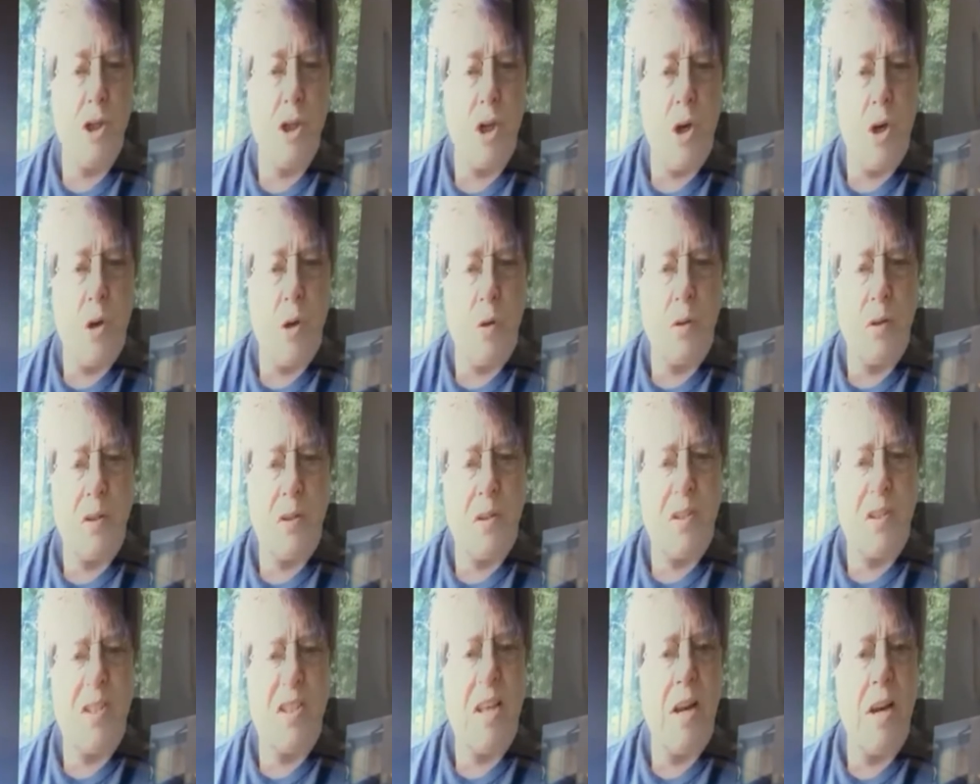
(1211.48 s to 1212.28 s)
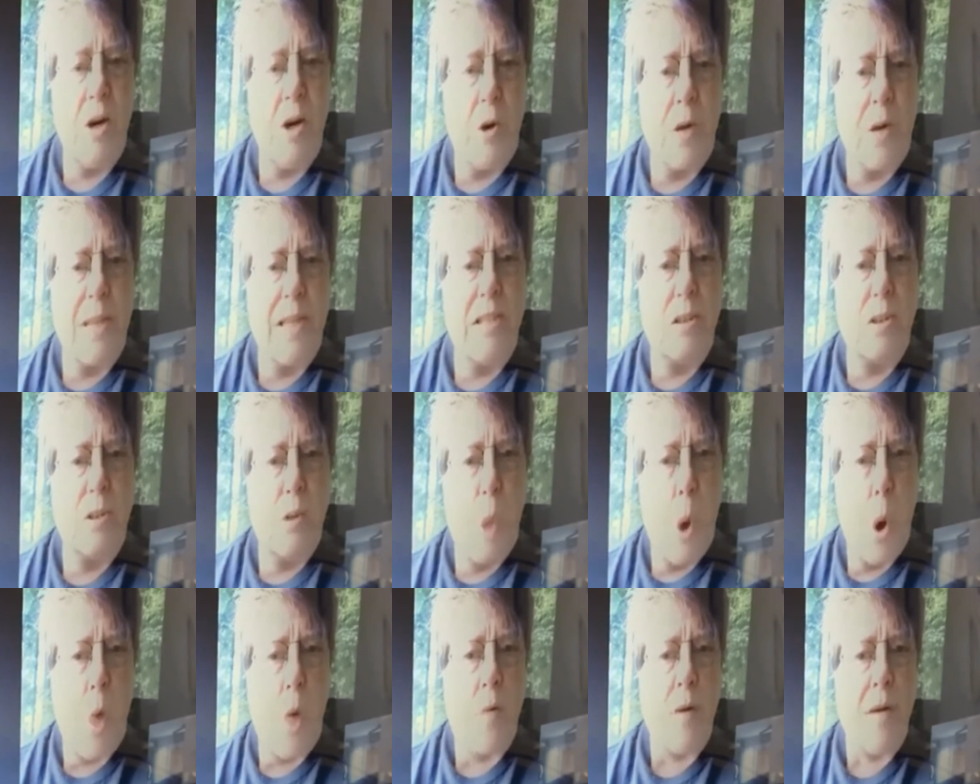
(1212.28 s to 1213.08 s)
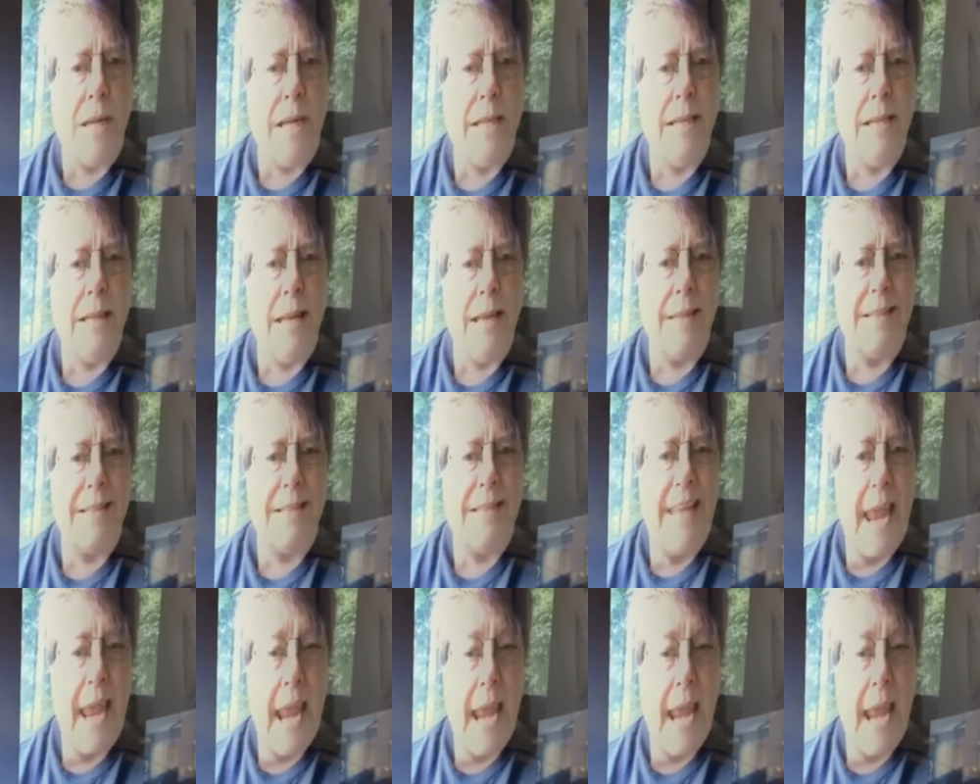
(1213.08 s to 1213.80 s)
original singer is Lauren